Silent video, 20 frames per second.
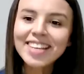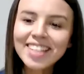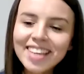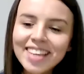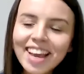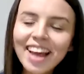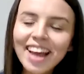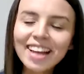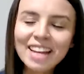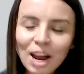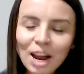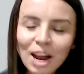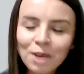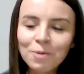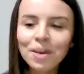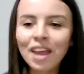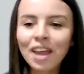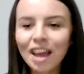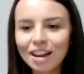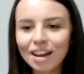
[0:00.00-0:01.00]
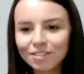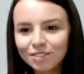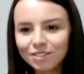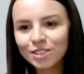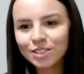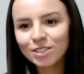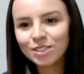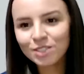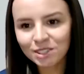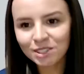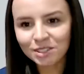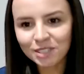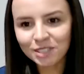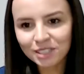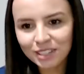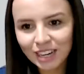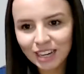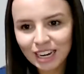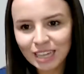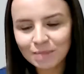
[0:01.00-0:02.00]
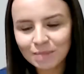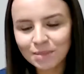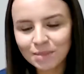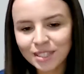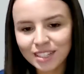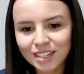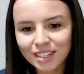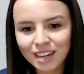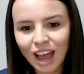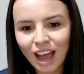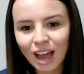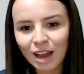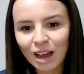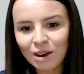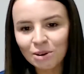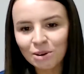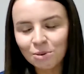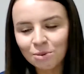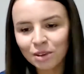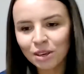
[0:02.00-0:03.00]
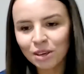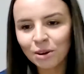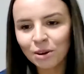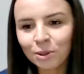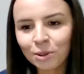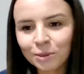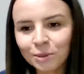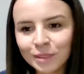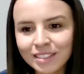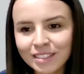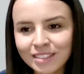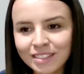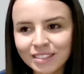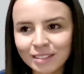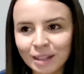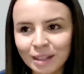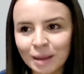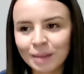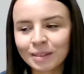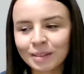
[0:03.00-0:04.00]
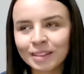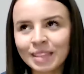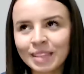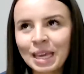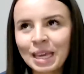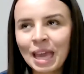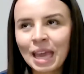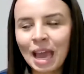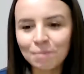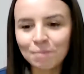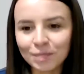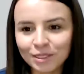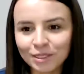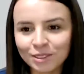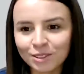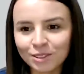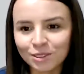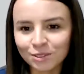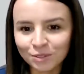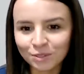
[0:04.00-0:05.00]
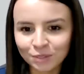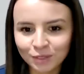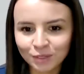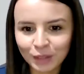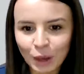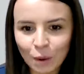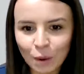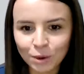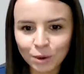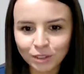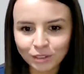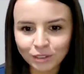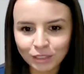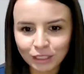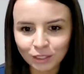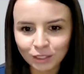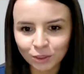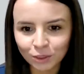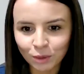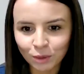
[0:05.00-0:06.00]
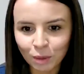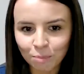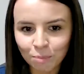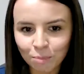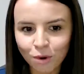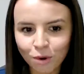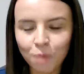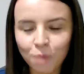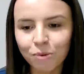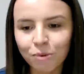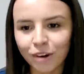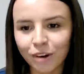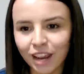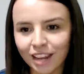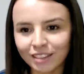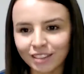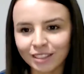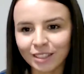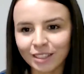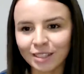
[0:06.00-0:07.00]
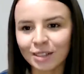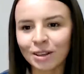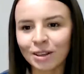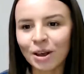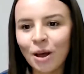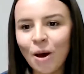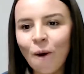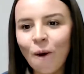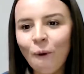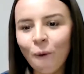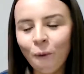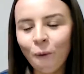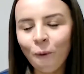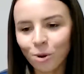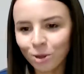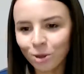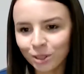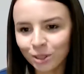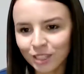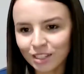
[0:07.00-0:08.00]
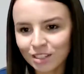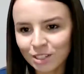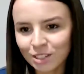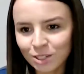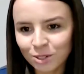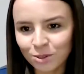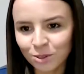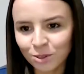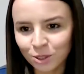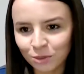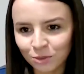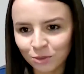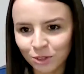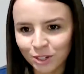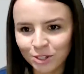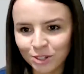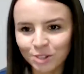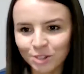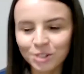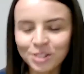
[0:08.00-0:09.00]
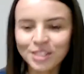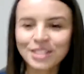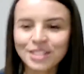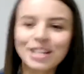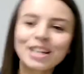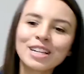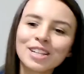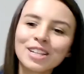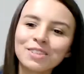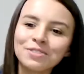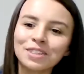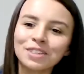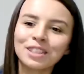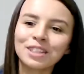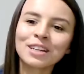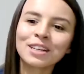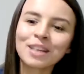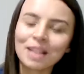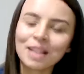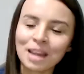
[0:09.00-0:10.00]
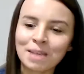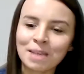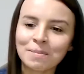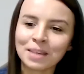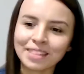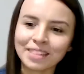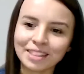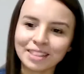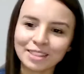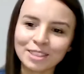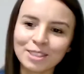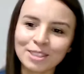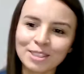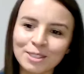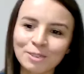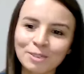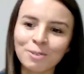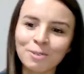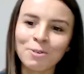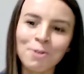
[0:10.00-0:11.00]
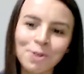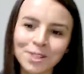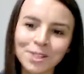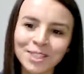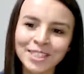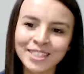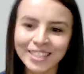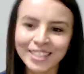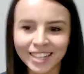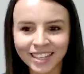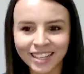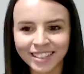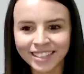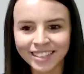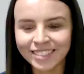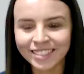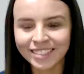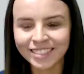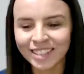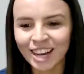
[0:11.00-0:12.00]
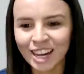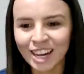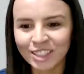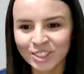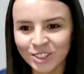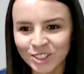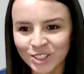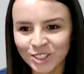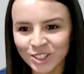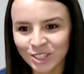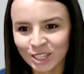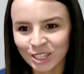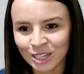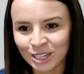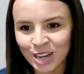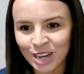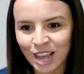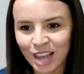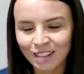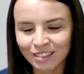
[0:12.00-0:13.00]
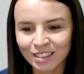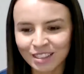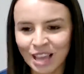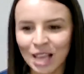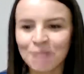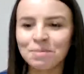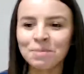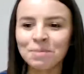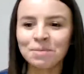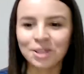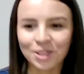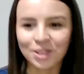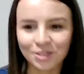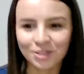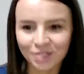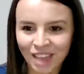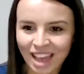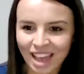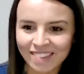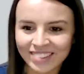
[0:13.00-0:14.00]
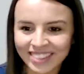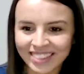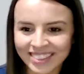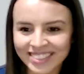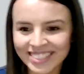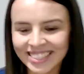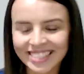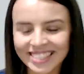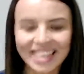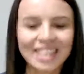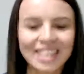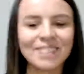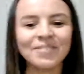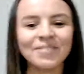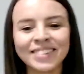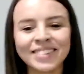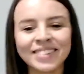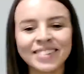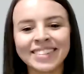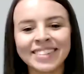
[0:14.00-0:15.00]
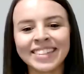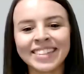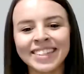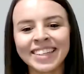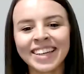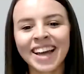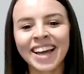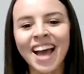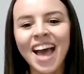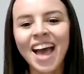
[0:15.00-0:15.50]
Yeah, and how we have these stereotypes and how we always like the habit of wanting to appropriating all that is good for yourself, or claiming that it's yours and that the others are not capable of having the same thing